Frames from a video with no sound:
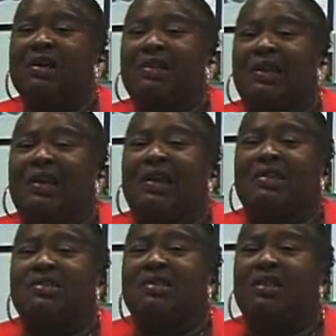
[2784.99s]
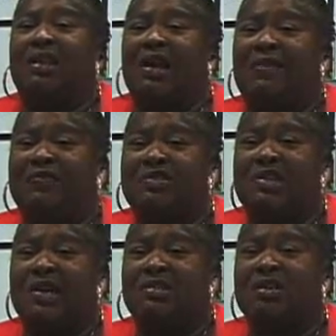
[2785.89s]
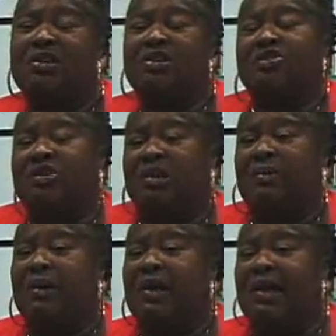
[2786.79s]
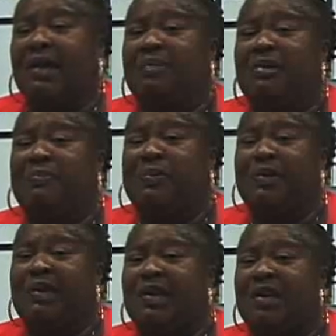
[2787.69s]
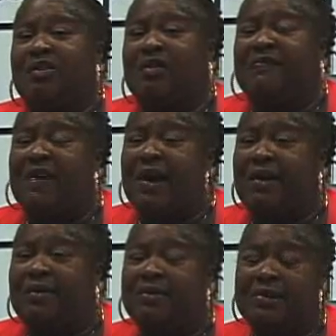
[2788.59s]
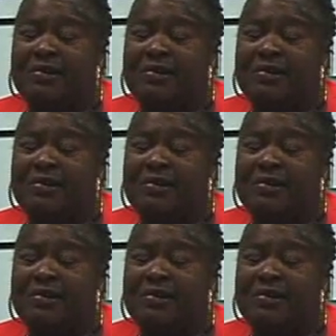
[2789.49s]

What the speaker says: that it gets to the Lifer's desk so that it can be put in your file.